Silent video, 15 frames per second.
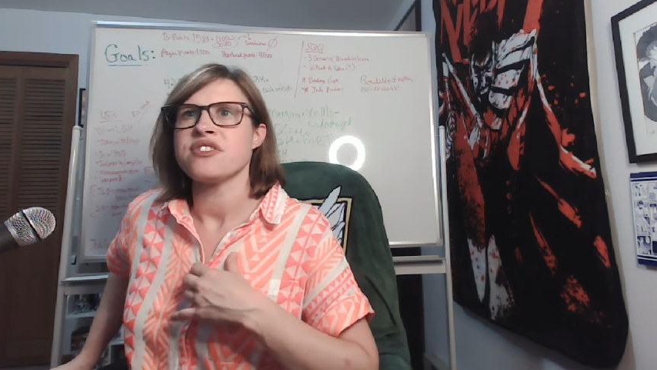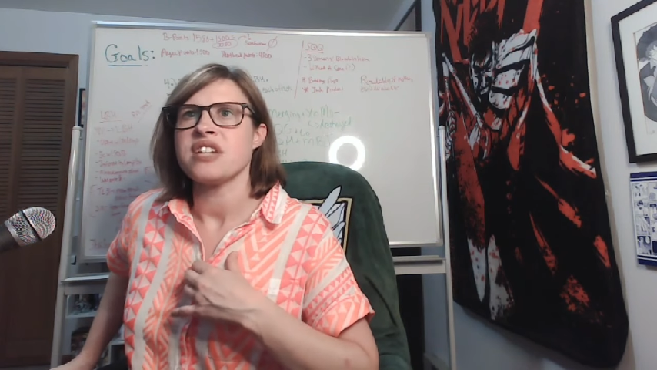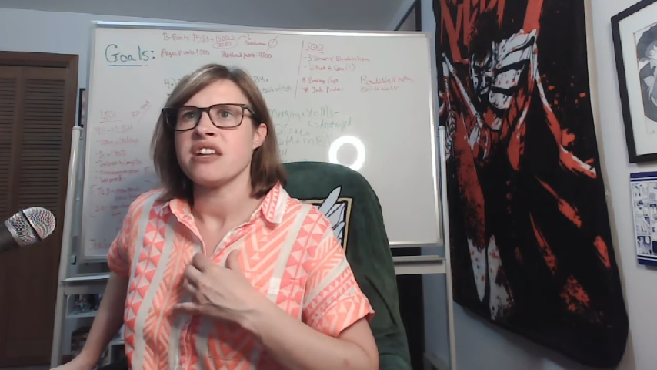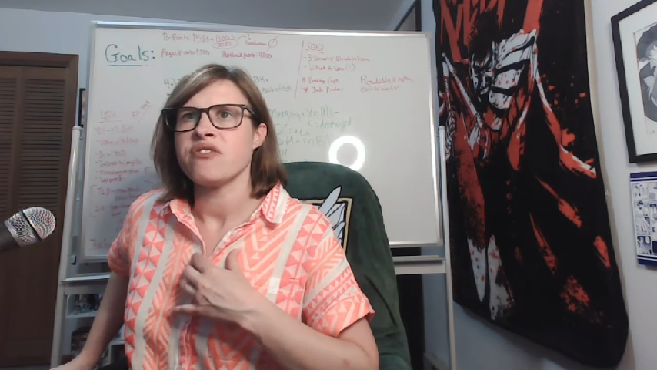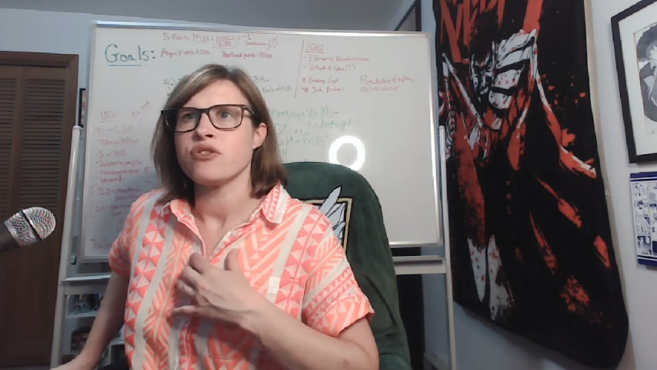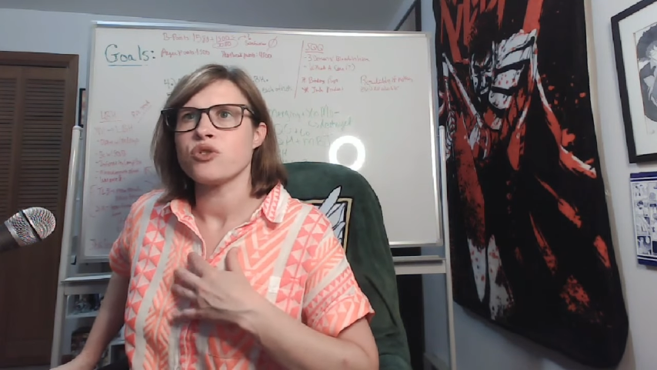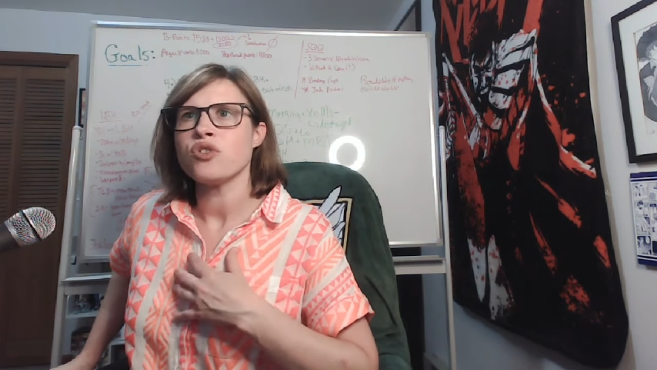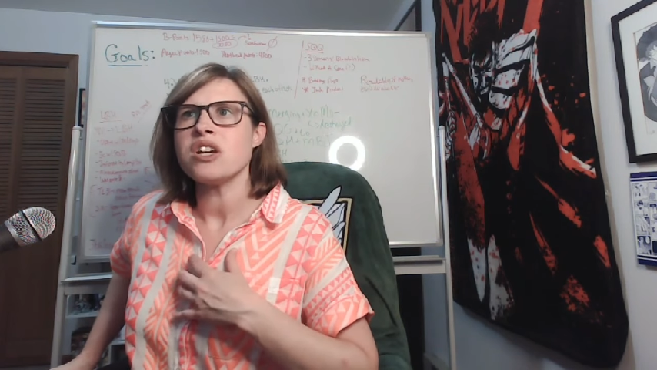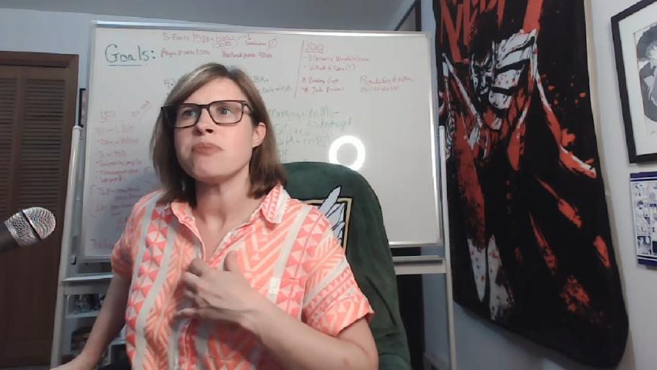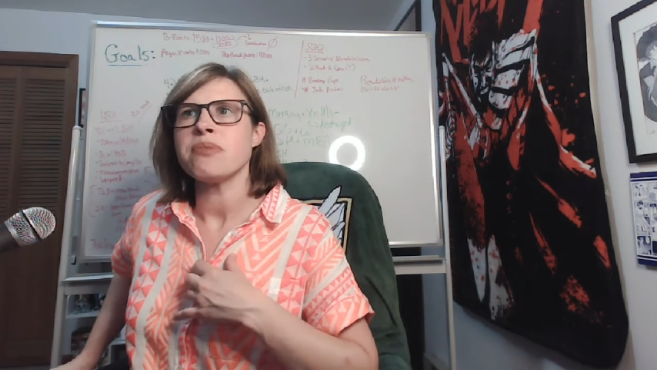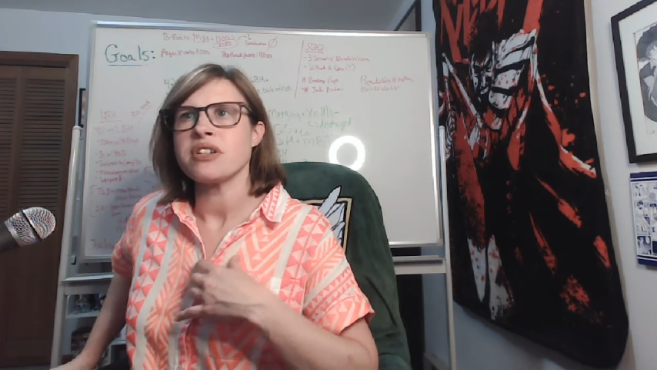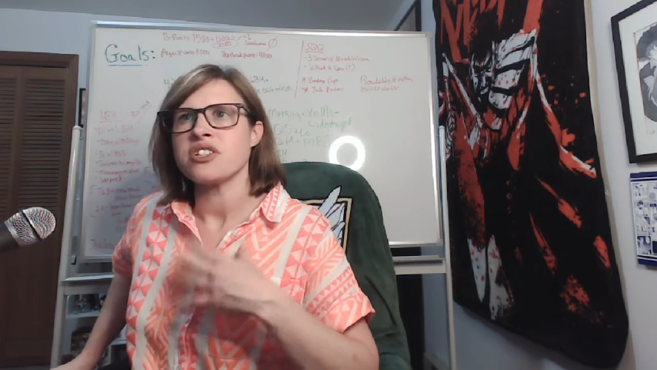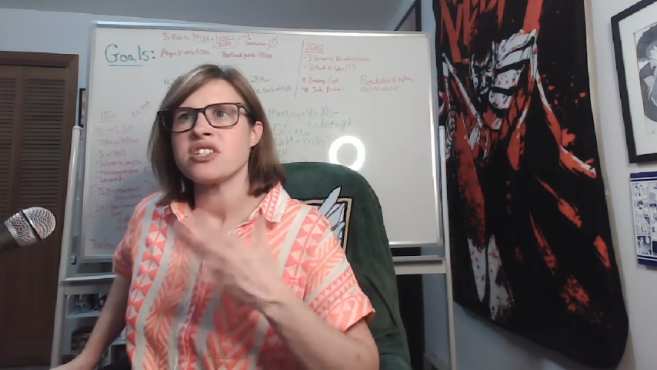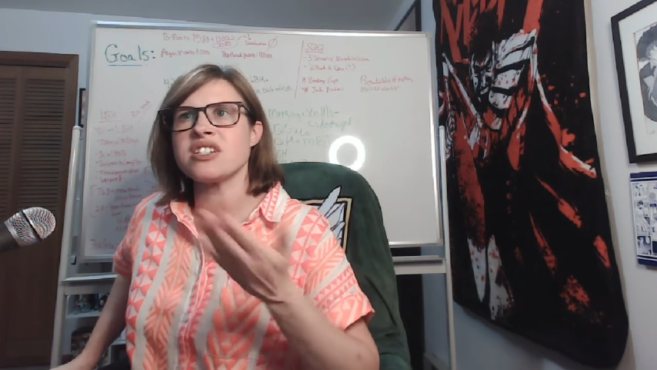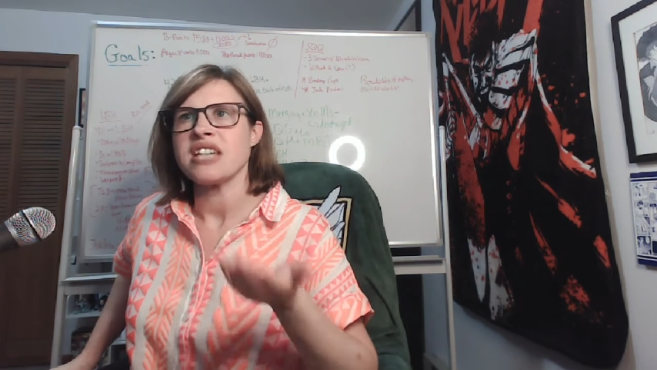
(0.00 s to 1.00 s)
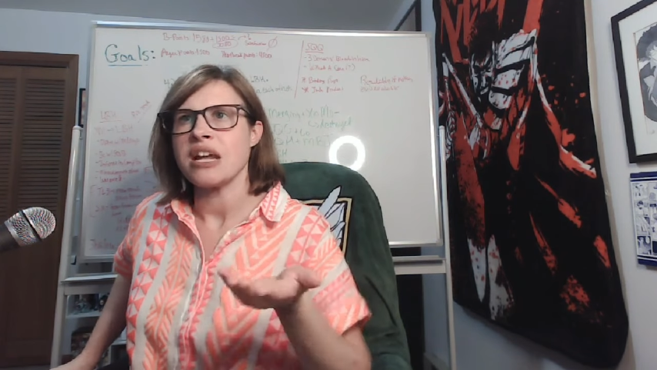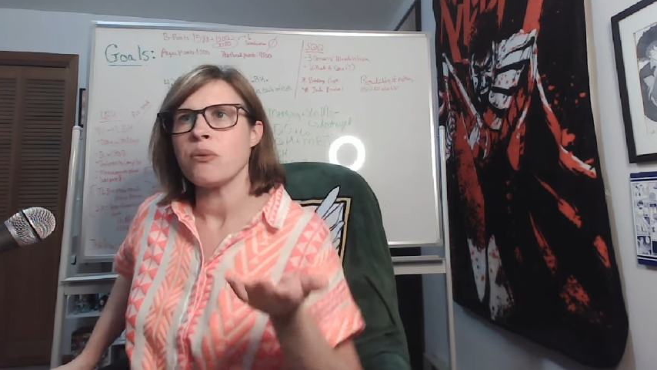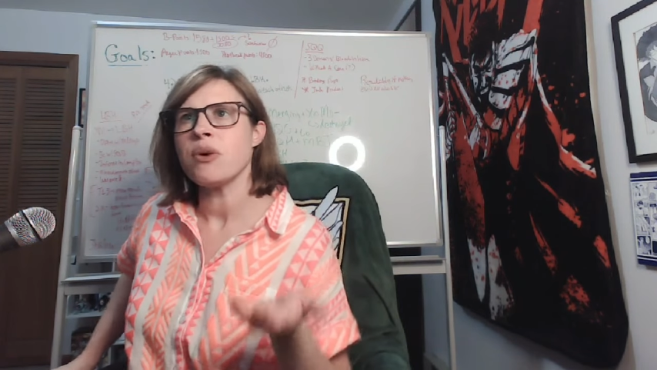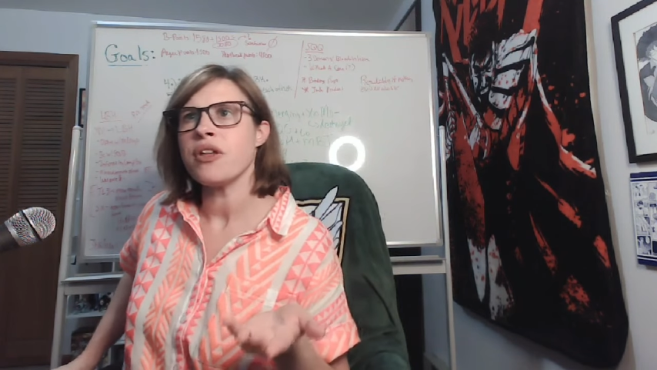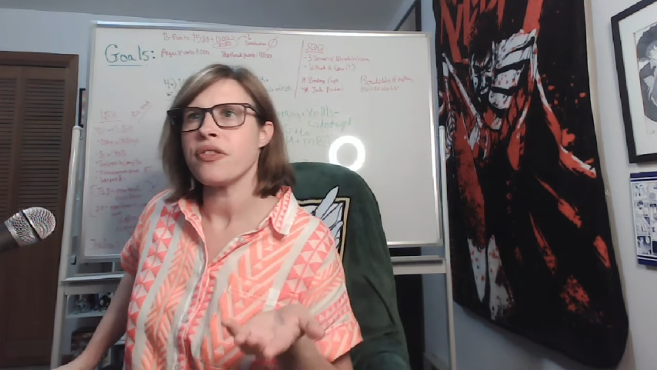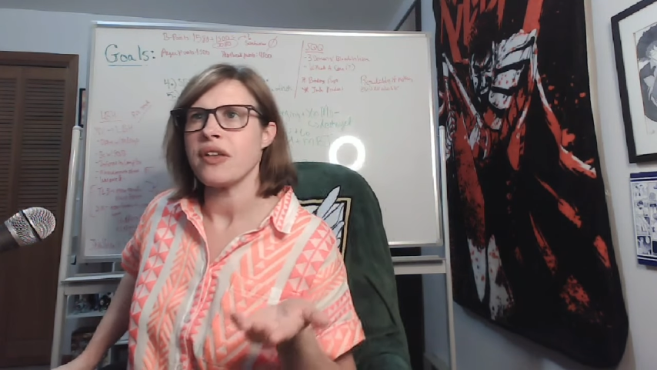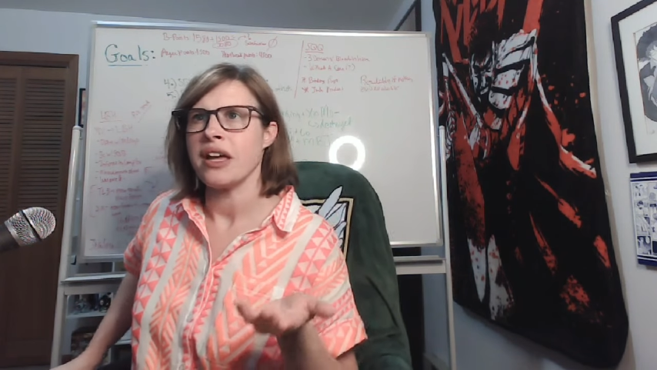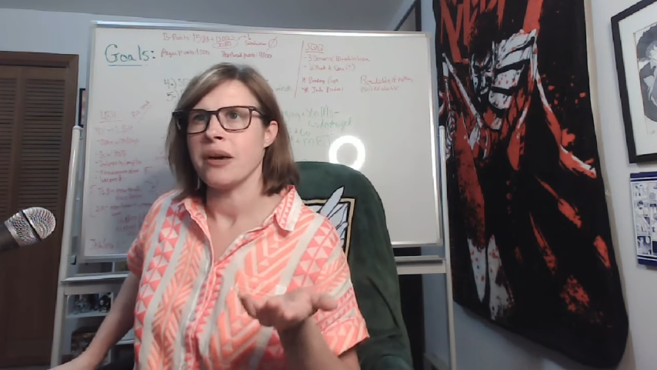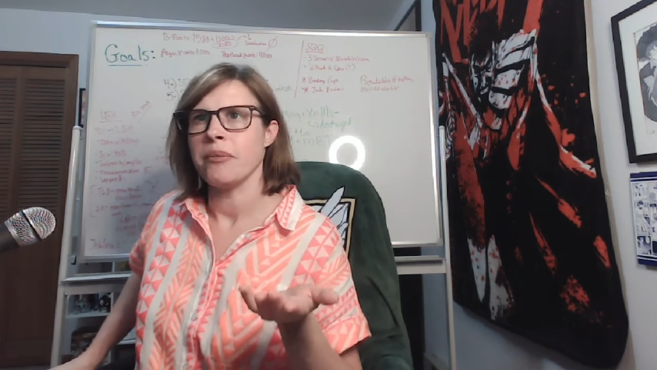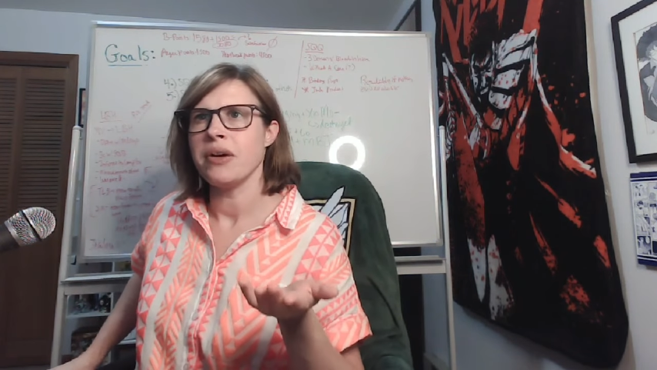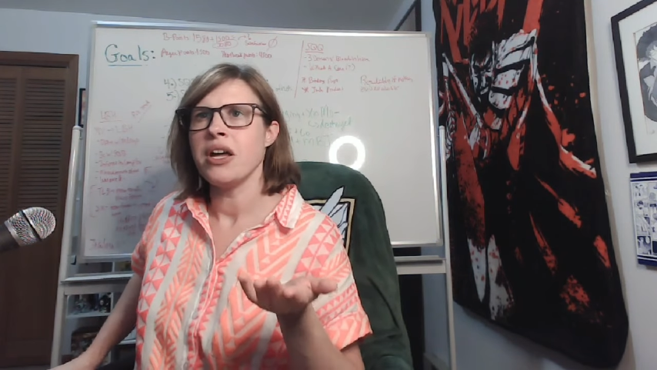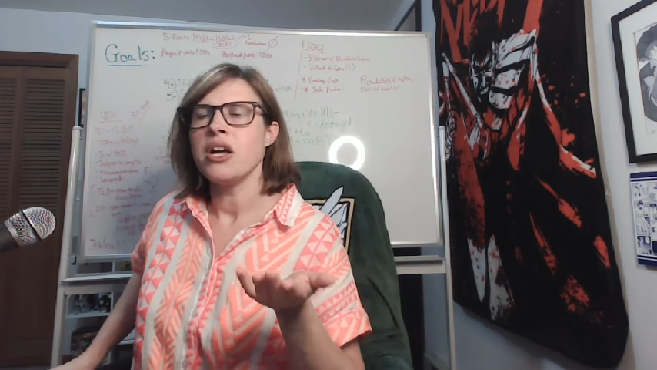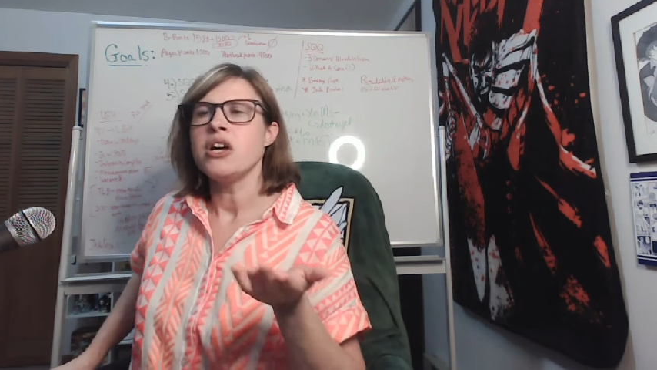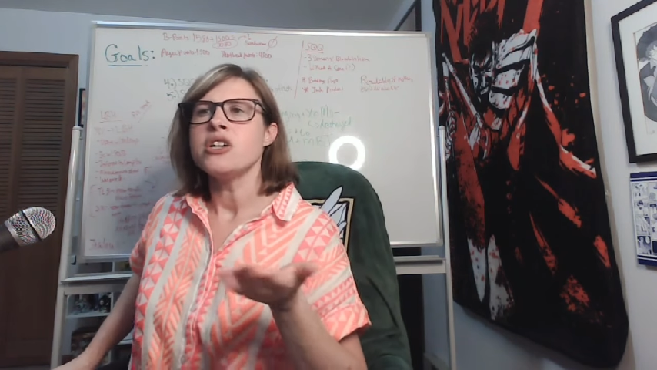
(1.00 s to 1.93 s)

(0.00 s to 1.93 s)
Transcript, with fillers: safe retreat, but to stay with him.